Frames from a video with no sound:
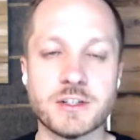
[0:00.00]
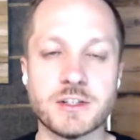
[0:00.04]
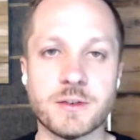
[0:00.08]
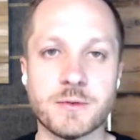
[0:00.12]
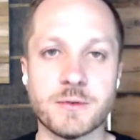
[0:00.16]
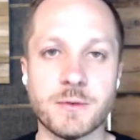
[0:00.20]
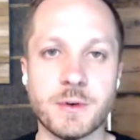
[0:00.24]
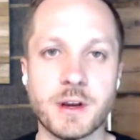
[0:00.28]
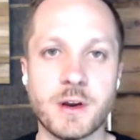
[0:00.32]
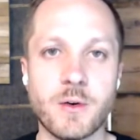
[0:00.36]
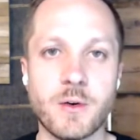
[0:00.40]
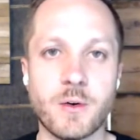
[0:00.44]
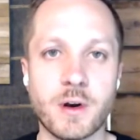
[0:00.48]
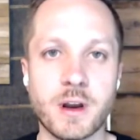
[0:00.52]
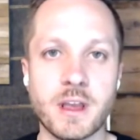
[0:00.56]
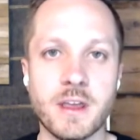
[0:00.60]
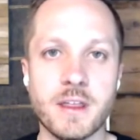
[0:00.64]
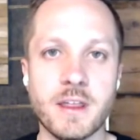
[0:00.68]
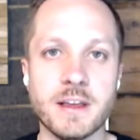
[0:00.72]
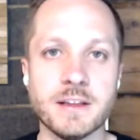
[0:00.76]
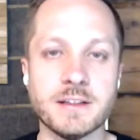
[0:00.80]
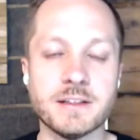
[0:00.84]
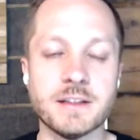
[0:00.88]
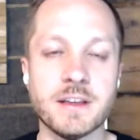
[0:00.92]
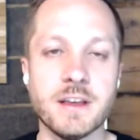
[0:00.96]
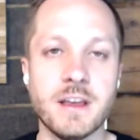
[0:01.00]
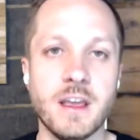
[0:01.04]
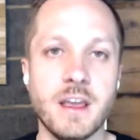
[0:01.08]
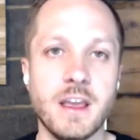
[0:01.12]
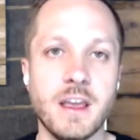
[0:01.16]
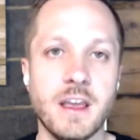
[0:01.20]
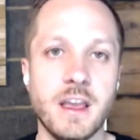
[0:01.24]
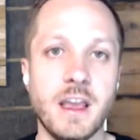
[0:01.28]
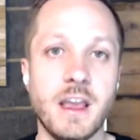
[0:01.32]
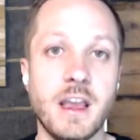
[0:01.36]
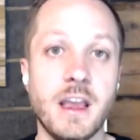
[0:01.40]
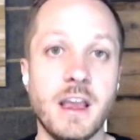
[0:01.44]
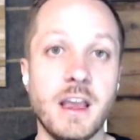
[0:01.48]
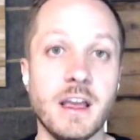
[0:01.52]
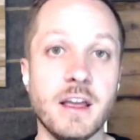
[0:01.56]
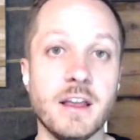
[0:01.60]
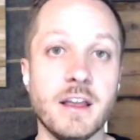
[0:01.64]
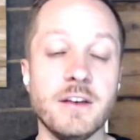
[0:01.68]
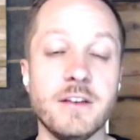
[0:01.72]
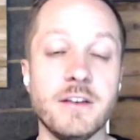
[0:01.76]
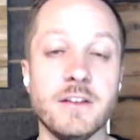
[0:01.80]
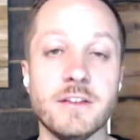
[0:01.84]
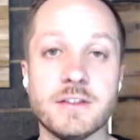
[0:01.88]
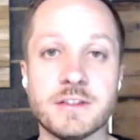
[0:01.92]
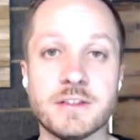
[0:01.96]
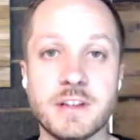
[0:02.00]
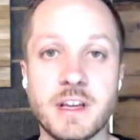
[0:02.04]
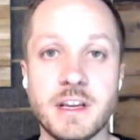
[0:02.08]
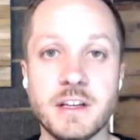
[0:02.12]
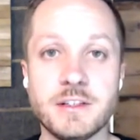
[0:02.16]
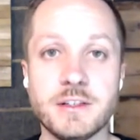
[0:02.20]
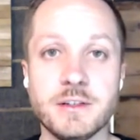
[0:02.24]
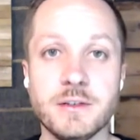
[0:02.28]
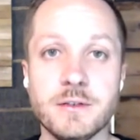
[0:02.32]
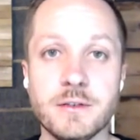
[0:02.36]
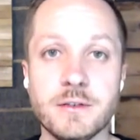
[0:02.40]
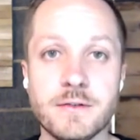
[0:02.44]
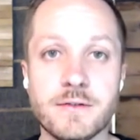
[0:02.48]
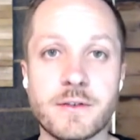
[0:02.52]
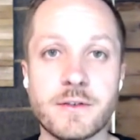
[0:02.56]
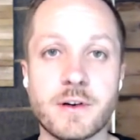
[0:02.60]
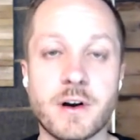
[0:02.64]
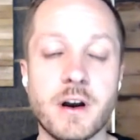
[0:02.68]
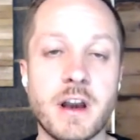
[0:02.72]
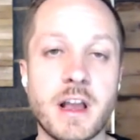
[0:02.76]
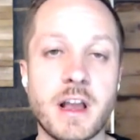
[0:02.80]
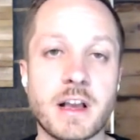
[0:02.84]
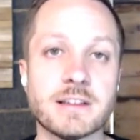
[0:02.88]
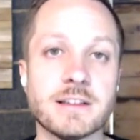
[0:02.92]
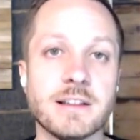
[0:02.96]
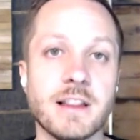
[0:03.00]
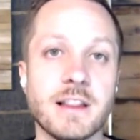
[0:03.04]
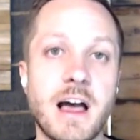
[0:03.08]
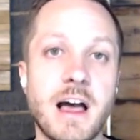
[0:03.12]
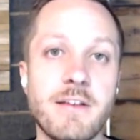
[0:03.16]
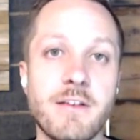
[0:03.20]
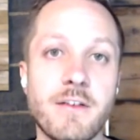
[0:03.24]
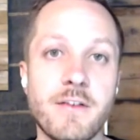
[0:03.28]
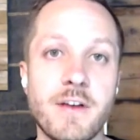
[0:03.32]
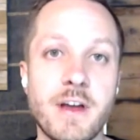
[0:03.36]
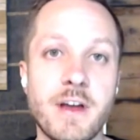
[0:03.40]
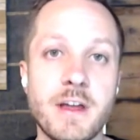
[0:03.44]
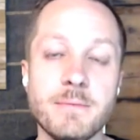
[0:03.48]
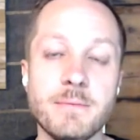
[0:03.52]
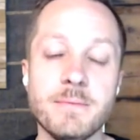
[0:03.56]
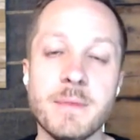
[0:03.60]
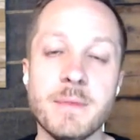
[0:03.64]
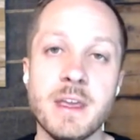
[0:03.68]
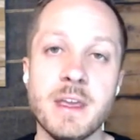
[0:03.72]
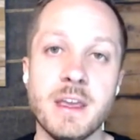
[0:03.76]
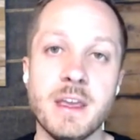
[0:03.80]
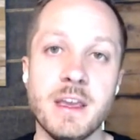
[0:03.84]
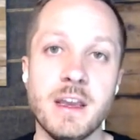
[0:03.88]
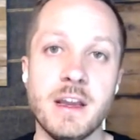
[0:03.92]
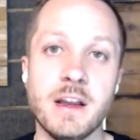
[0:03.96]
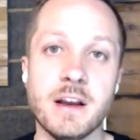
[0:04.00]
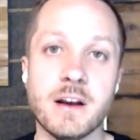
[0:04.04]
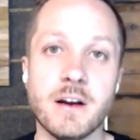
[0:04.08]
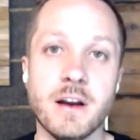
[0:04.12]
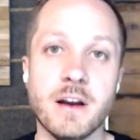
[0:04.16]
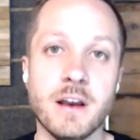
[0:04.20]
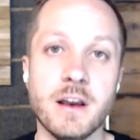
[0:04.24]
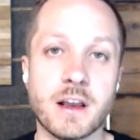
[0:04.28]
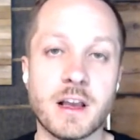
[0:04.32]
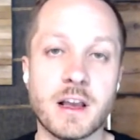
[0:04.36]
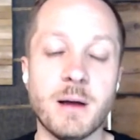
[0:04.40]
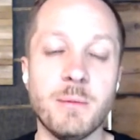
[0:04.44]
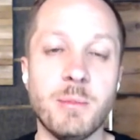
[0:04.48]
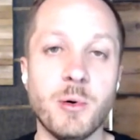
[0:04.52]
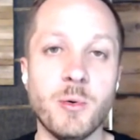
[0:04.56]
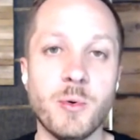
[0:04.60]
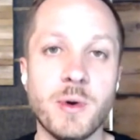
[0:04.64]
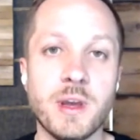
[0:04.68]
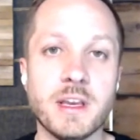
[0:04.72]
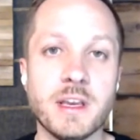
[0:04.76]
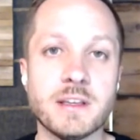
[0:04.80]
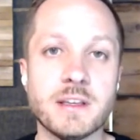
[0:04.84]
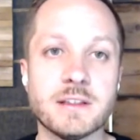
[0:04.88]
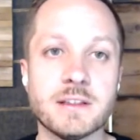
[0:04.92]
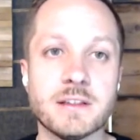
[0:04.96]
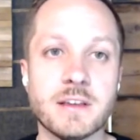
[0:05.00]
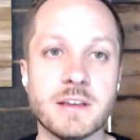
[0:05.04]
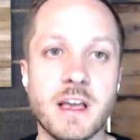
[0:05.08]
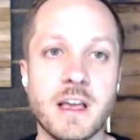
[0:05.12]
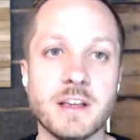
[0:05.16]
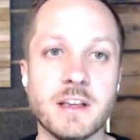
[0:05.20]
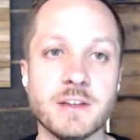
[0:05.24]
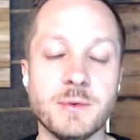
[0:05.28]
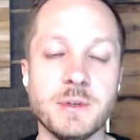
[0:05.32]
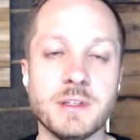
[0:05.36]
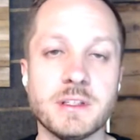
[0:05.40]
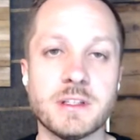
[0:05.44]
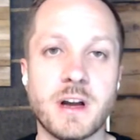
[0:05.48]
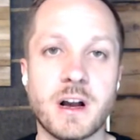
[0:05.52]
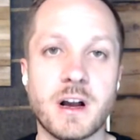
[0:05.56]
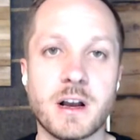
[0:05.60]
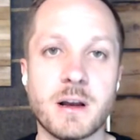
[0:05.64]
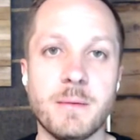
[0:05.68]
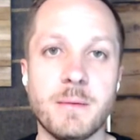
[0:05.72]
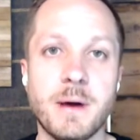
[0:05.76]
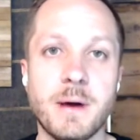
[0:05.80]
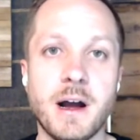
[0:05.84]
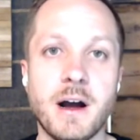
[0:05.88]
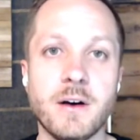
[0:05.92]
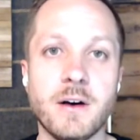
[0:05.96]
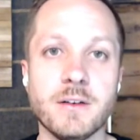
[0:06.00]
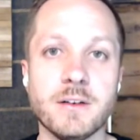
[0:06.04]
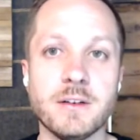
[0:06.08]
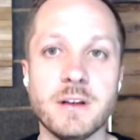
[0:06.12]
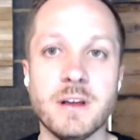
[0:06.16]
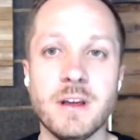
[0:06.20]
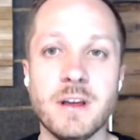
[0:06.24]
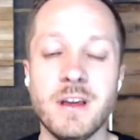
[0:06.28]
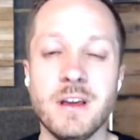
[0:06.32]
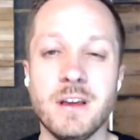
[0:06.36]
the recording of this, and stay tuned for our next live event here in a couple weeks as we talk about,